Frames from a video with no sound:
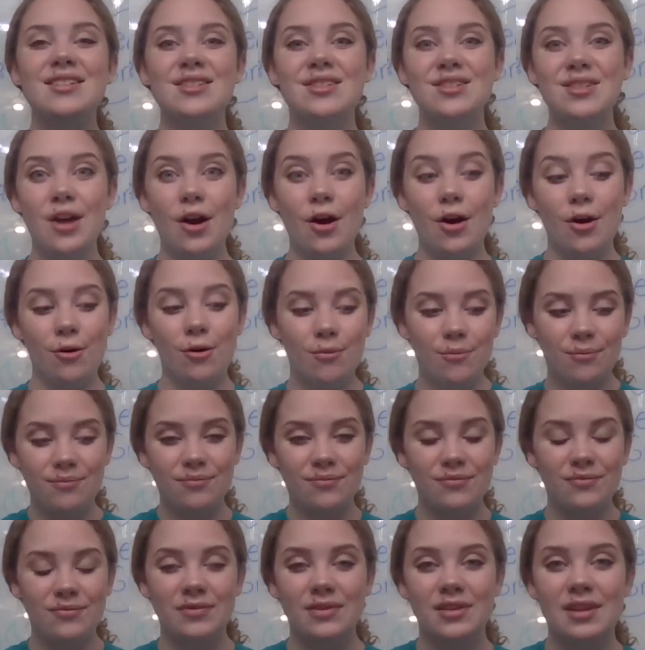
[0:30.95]
So
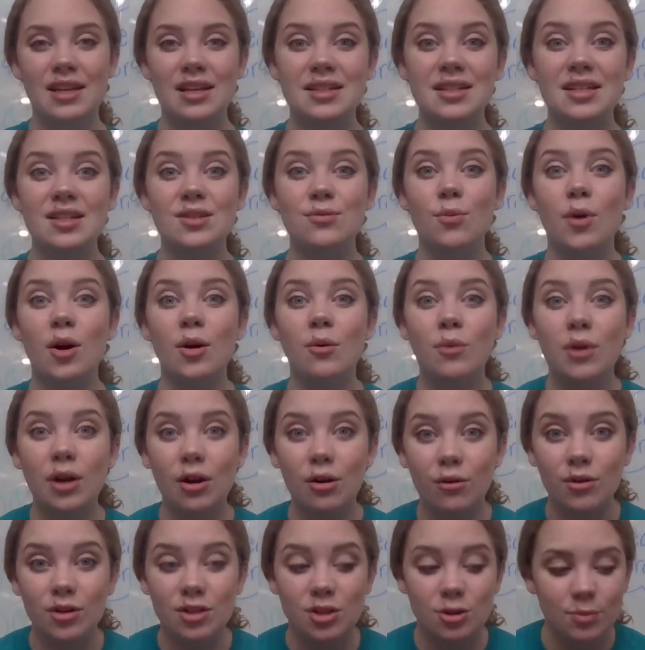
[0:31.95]
this is what we
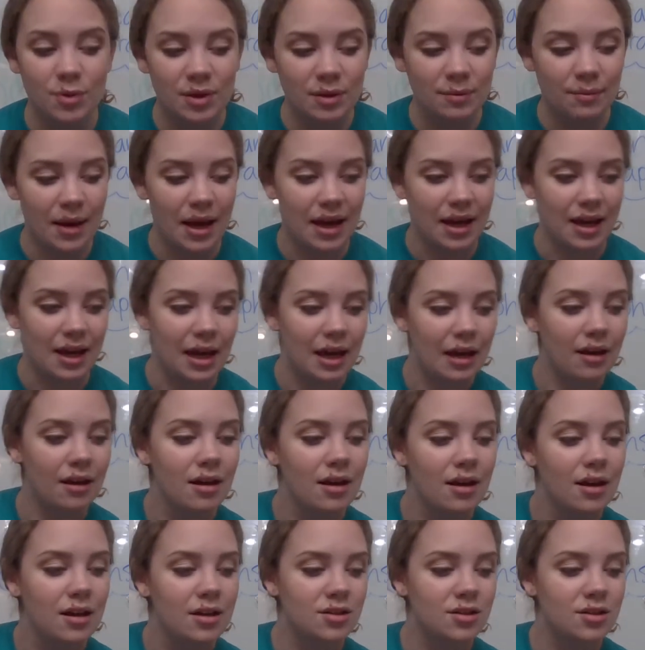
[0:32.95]
are going to be making.